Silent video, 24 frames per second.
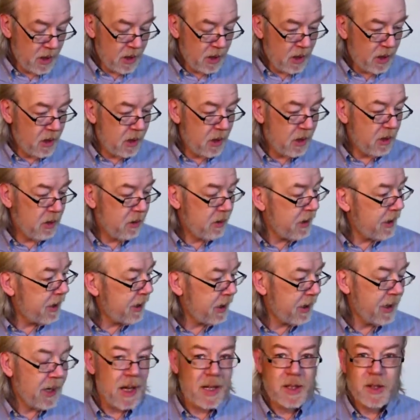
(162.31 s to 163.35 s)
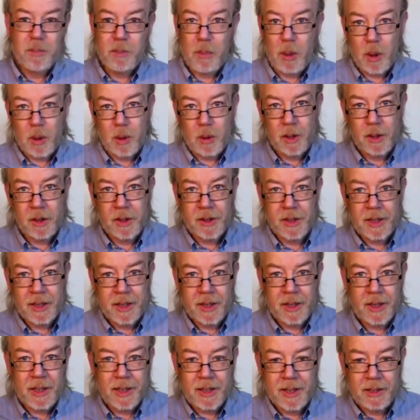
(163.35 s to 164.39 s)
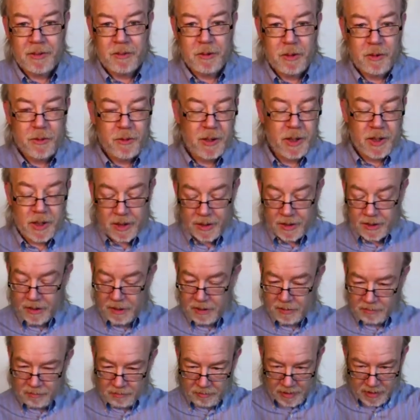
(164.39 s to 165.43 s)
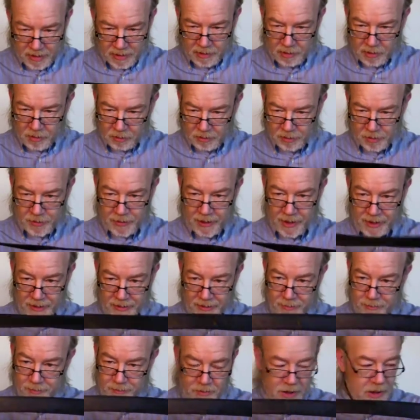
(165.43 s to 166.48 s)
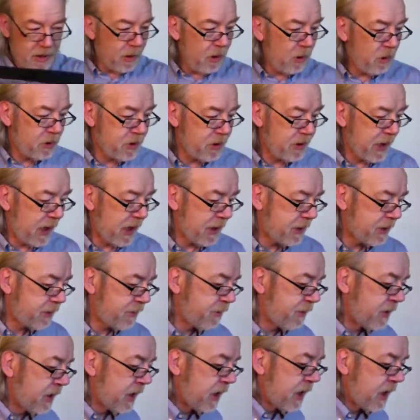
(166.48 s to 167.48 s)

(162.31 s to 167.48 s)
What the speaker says: Had a nice buckle on it and everything, and it looks nice. It looks nice.